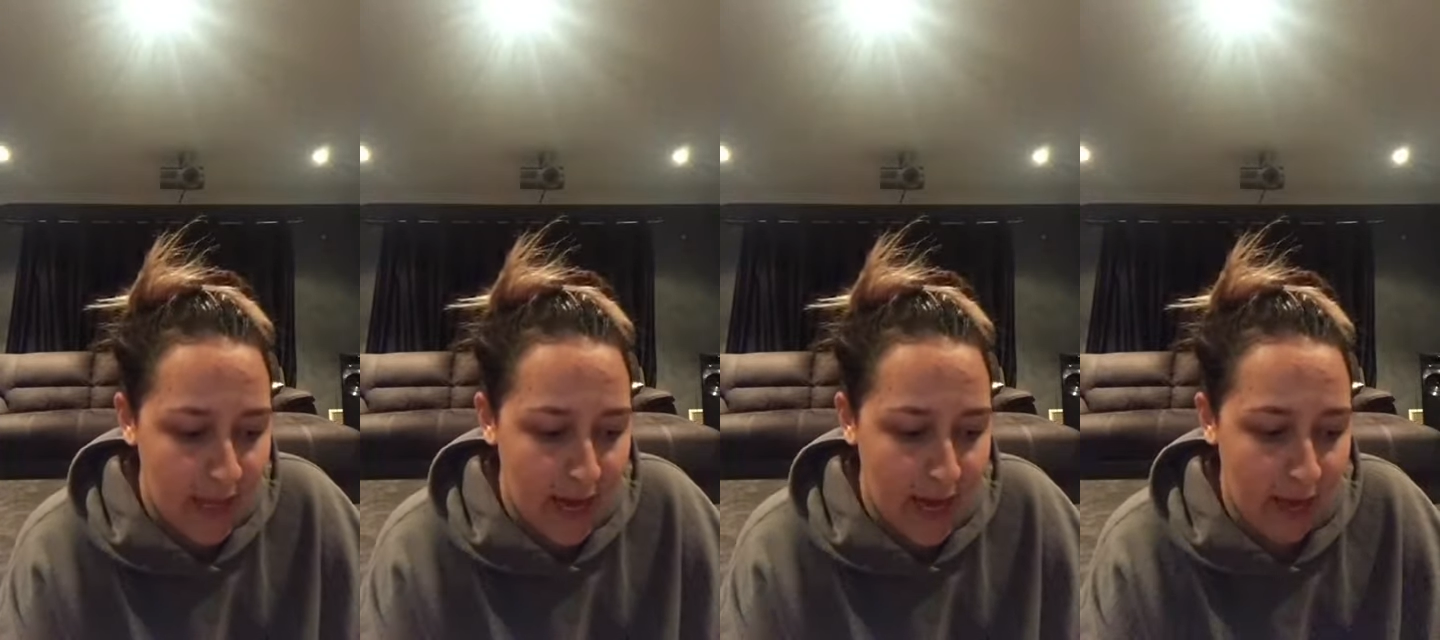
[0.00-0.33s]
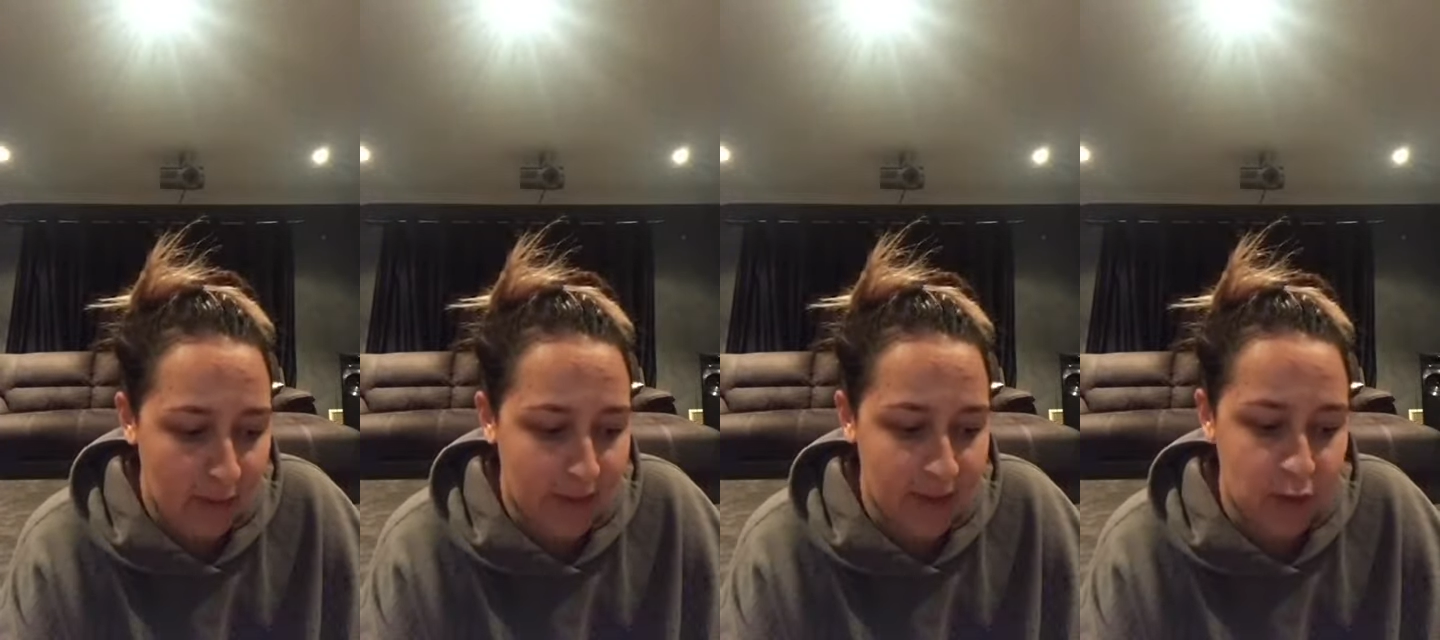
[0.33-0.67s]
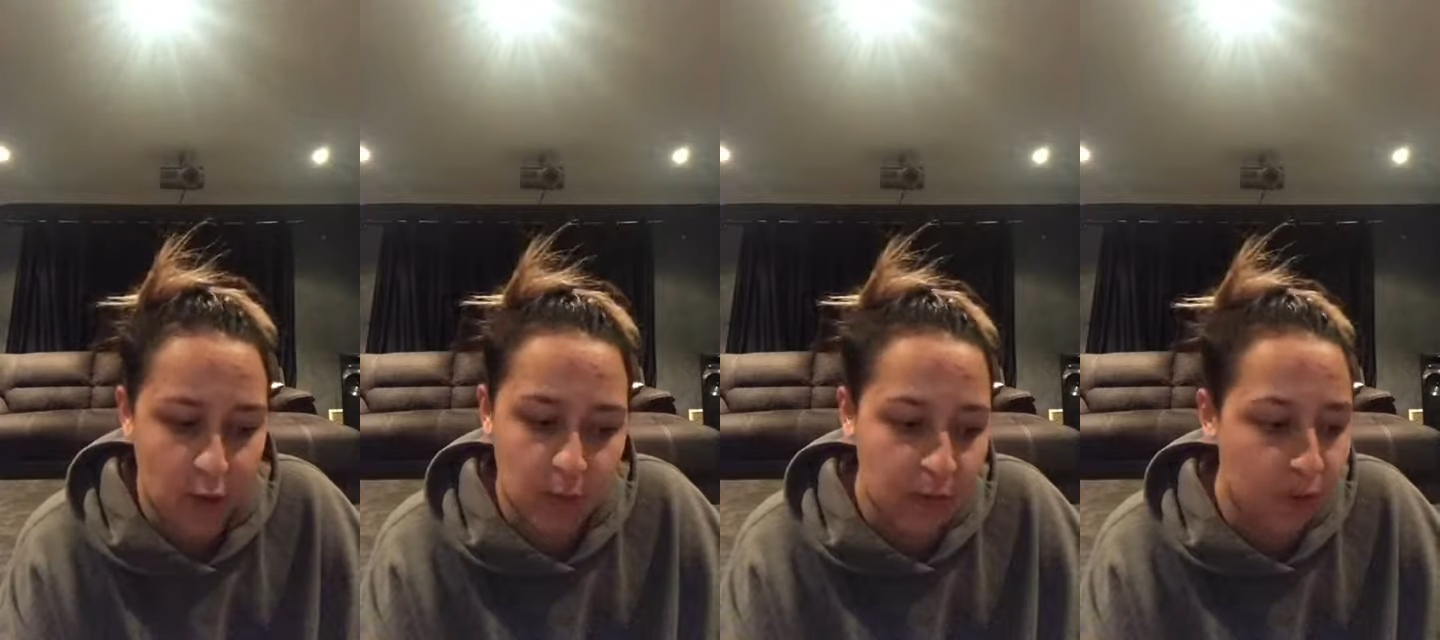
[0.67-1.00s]
I
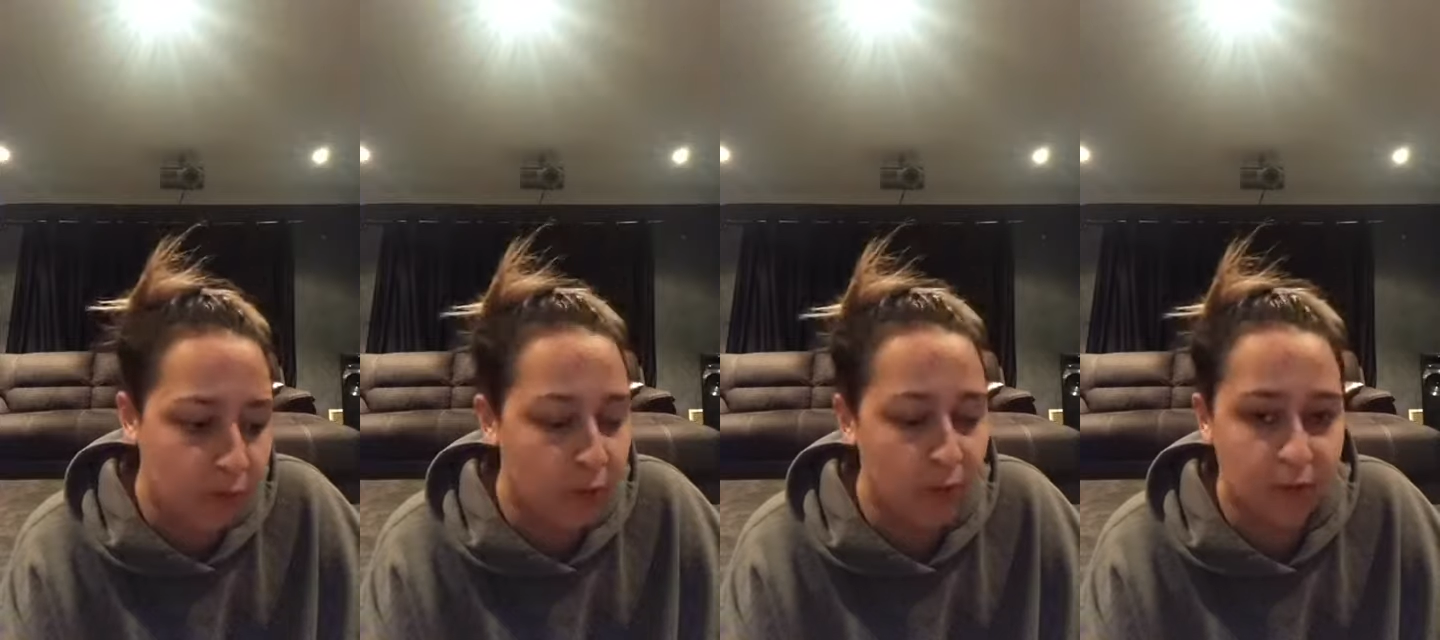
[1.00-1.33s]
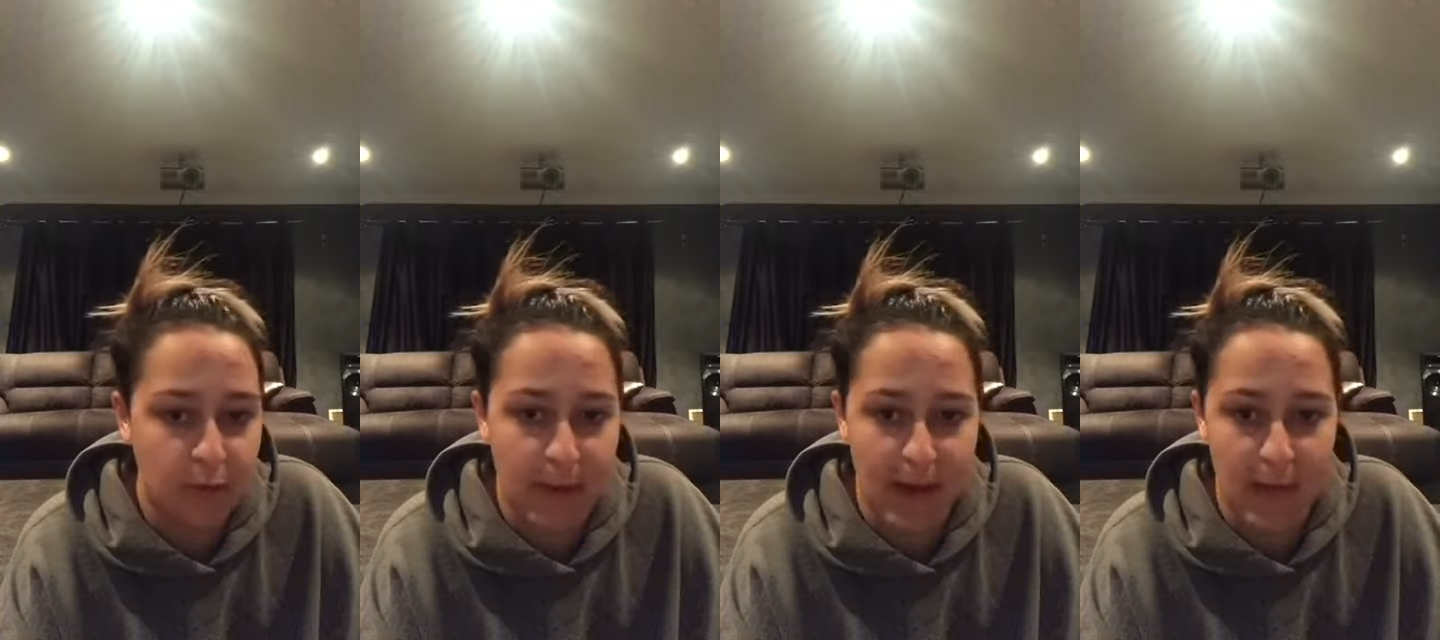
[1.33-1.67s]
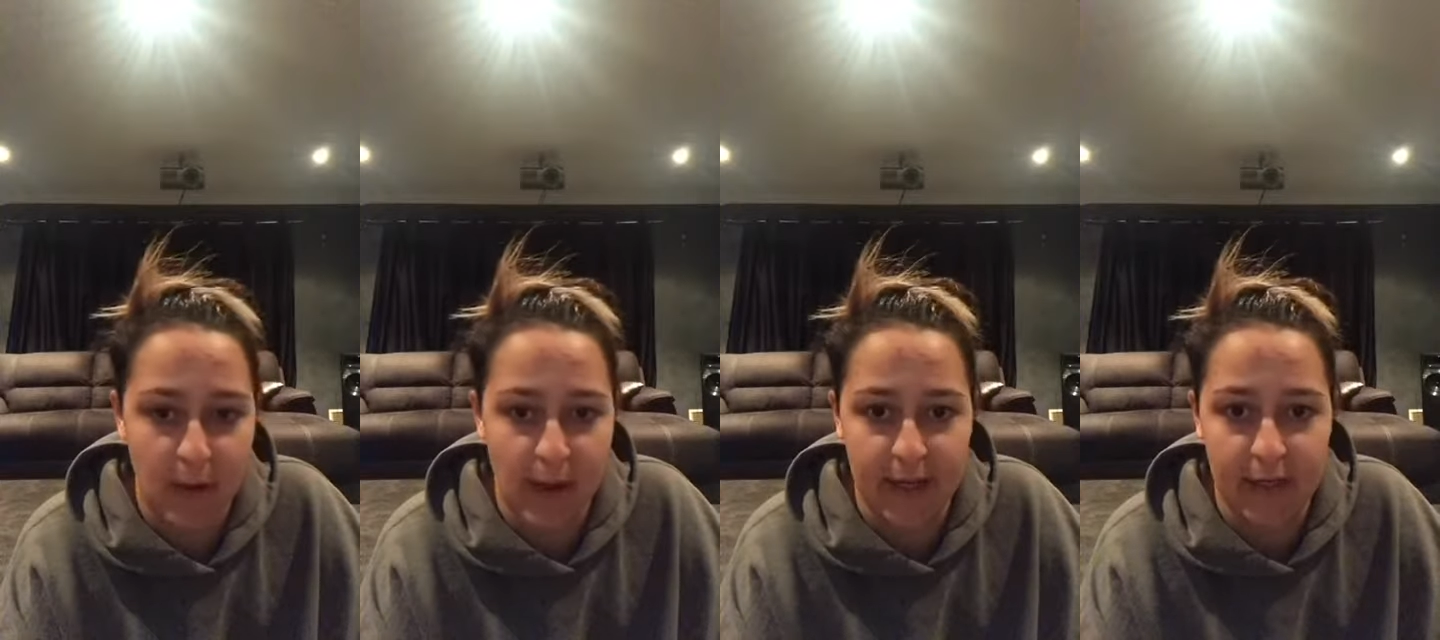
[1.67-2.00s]
don't want to fall off the
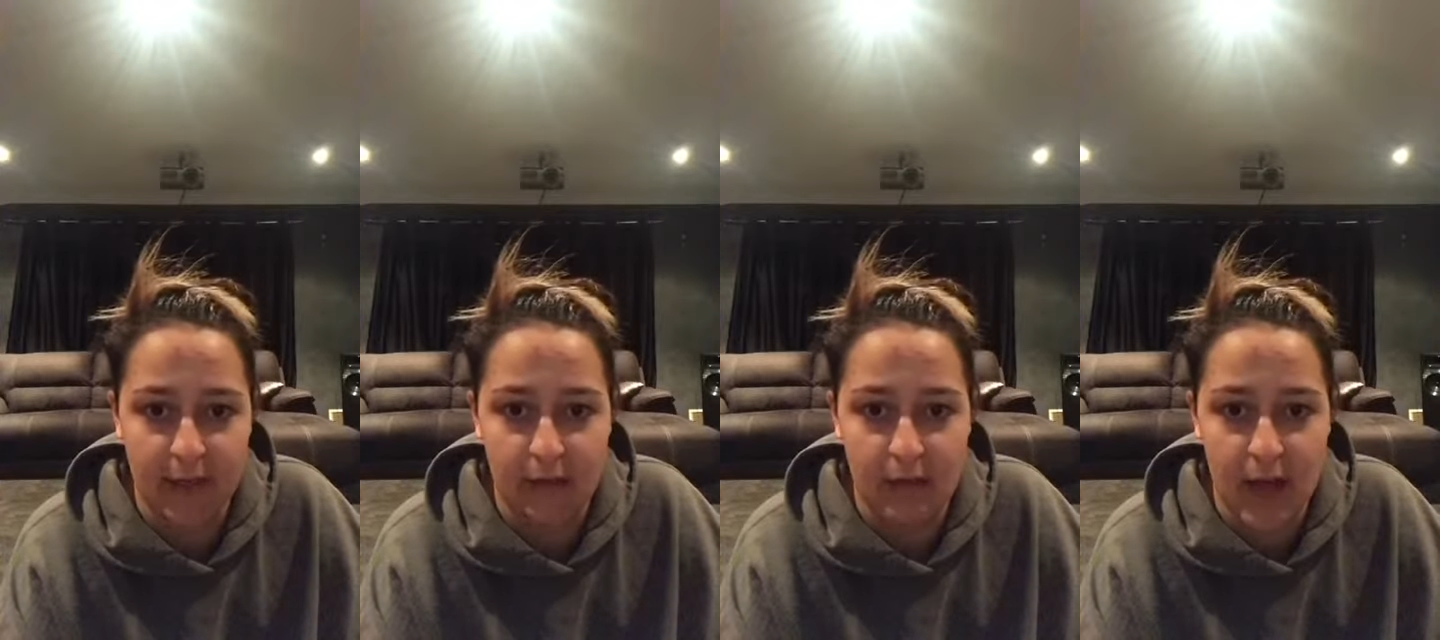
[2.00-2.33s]
bandwagon,